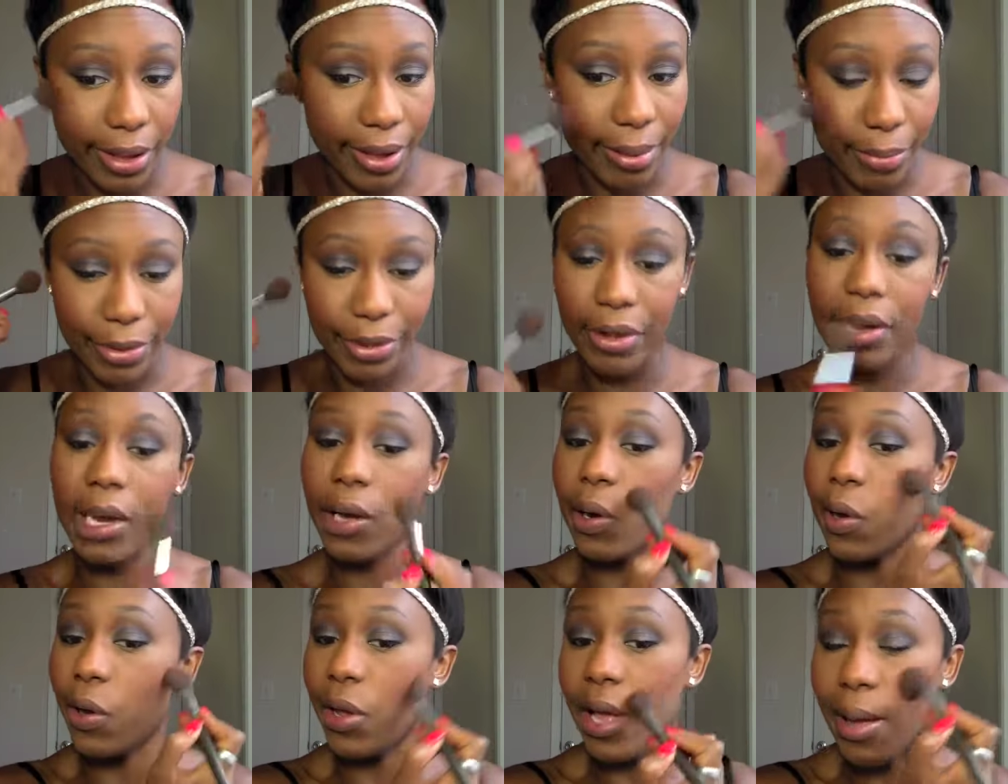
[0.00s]
you can build
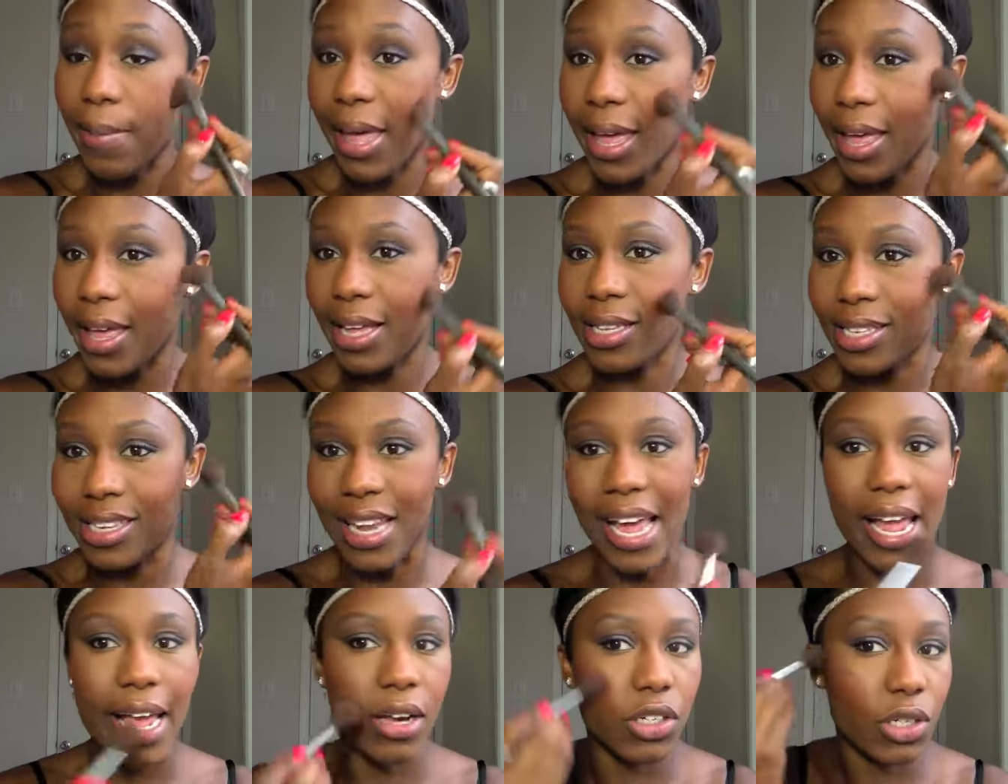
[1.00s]
it or you can make it as
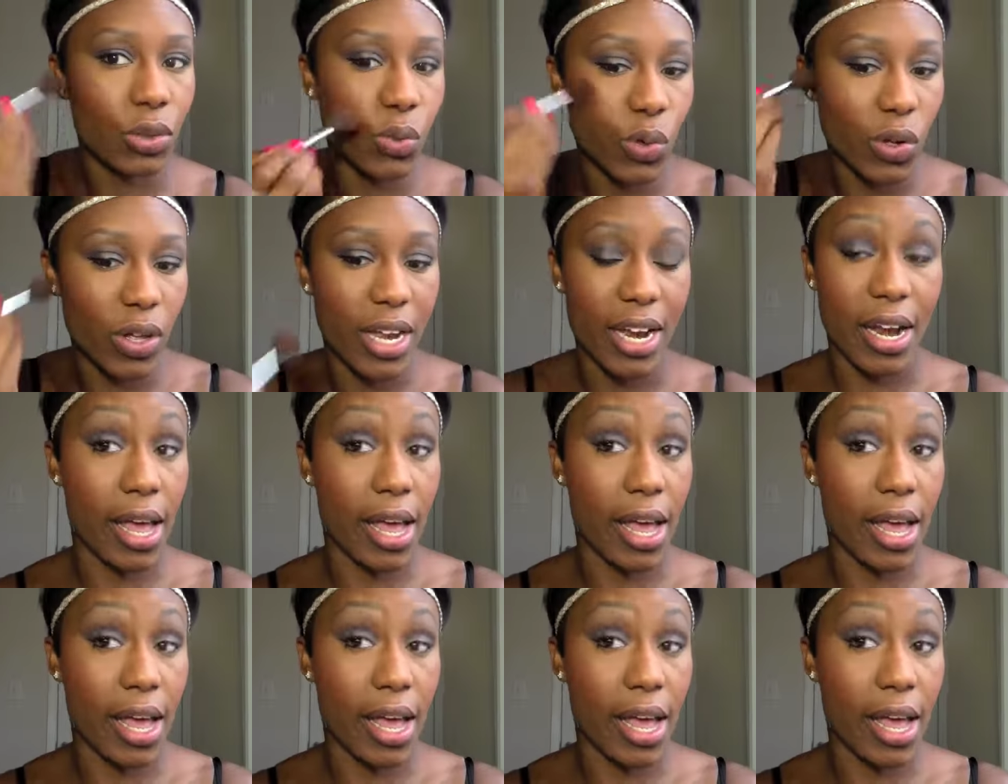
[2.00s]
light as you want.